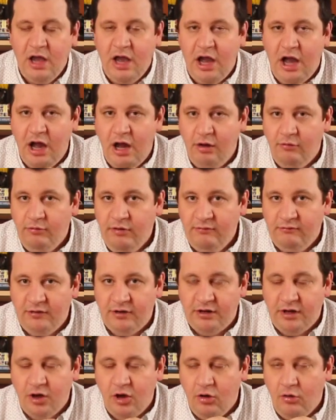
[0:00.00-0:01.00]
However,
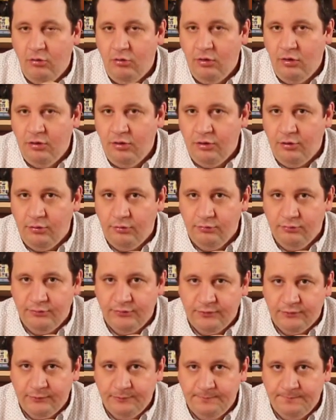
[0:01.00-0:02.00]
all
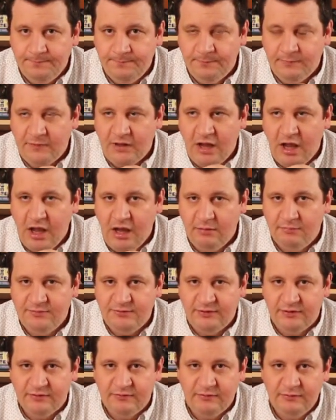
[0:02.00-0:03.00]
those
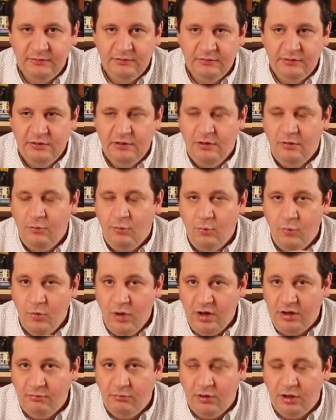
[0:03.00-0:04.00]
objects,
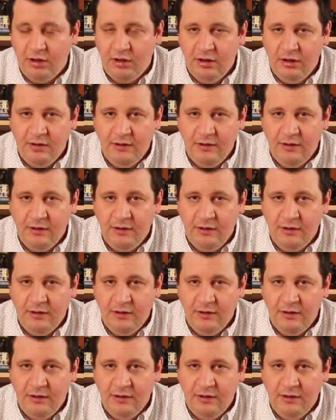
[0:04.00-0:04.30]
wearable,